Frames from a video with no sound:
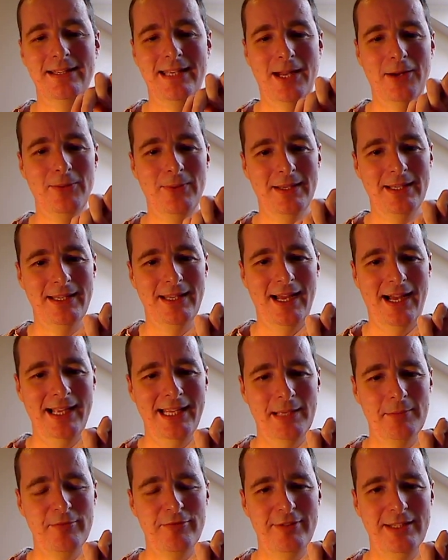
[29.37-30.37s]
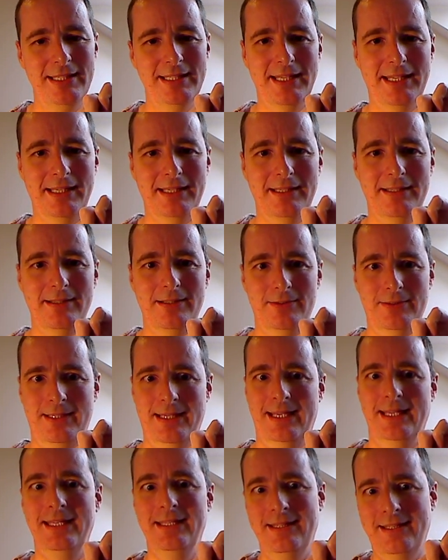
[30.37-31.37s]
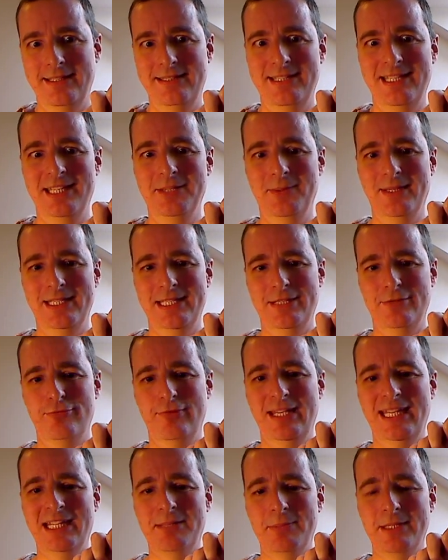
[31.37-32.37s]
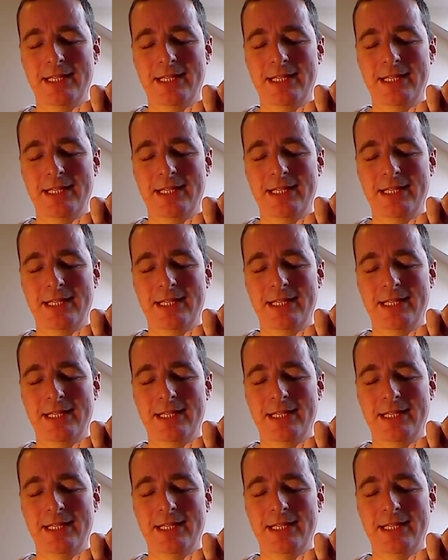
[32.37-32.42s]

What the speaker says: No, I am reading. Okay, you're continuing to read,